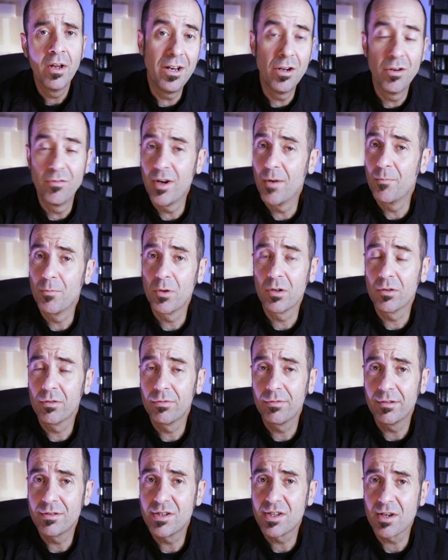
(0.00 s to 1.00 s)
November
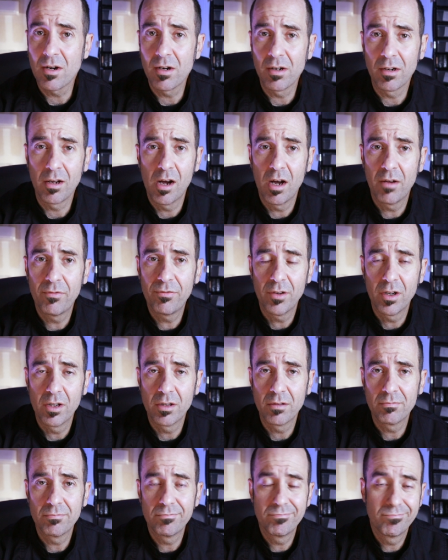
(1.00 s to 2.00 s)
starting off
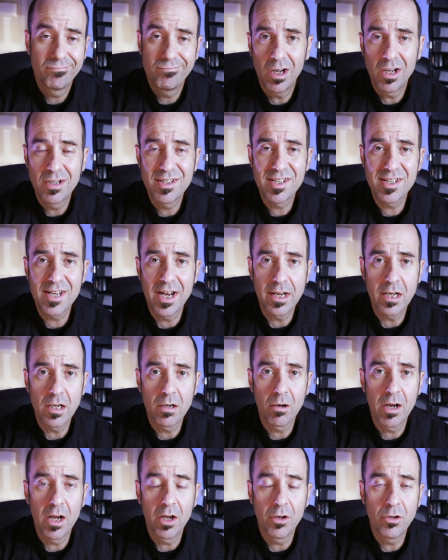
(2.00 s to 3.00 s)
on unsteady
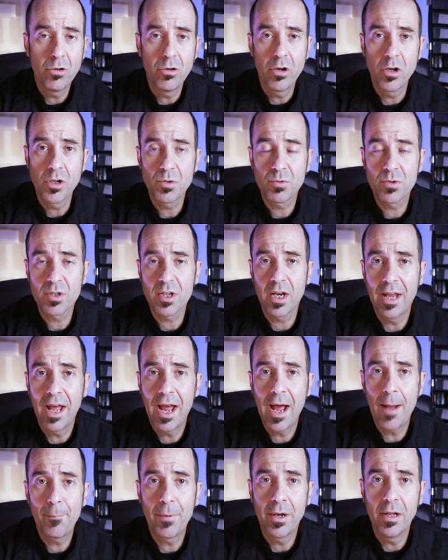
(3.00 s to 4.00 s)
ground. Who knows what's going to
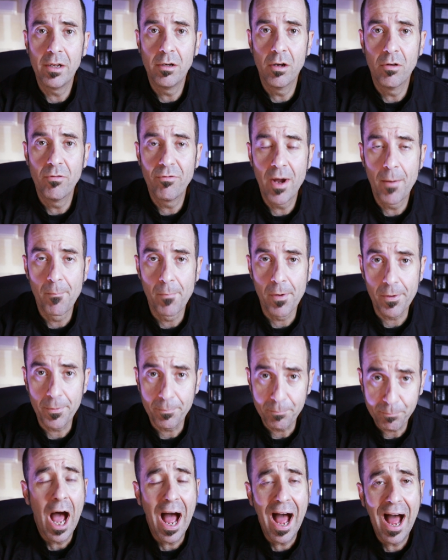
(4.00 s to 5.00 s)
happen in November?
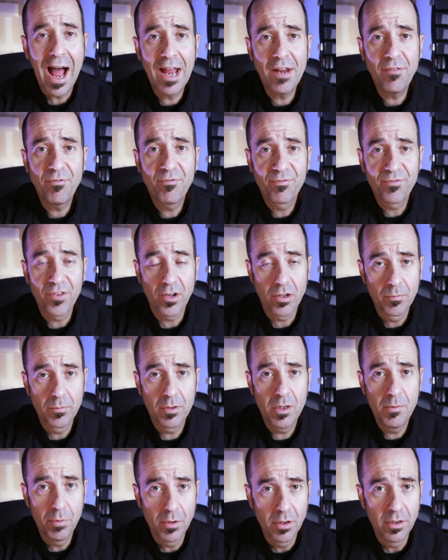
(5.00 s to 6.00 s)
I
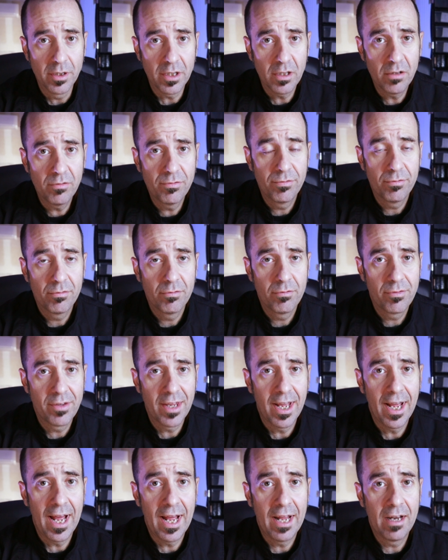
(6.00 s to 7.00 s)
firmly believe
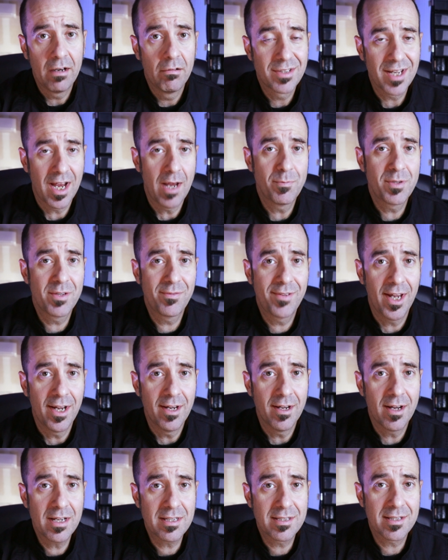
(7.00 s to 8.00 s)
that times of
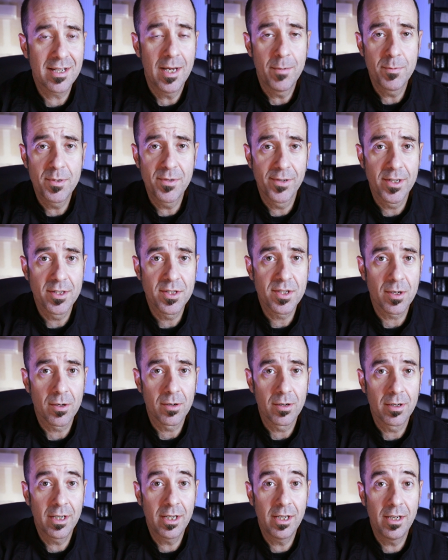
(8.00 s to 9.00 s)
chaos, times of
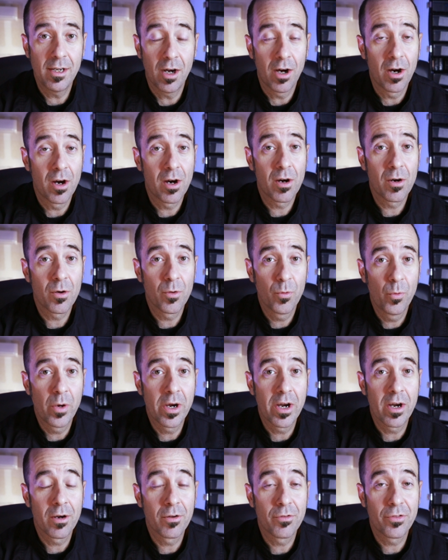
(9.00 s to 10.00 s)
uncertainty are
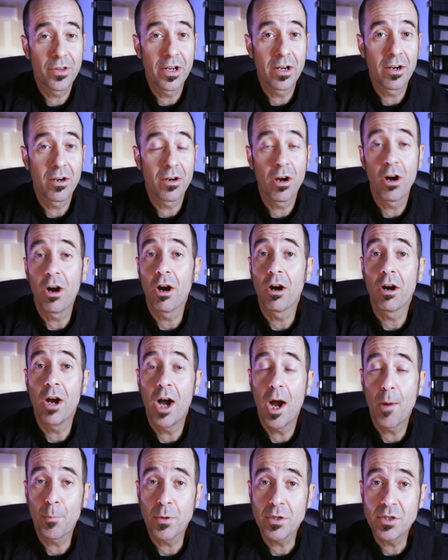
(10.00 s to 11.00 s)
where there are
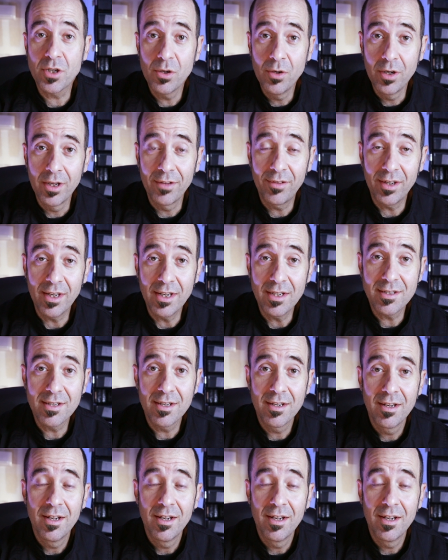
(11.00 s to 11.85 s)
opportunities.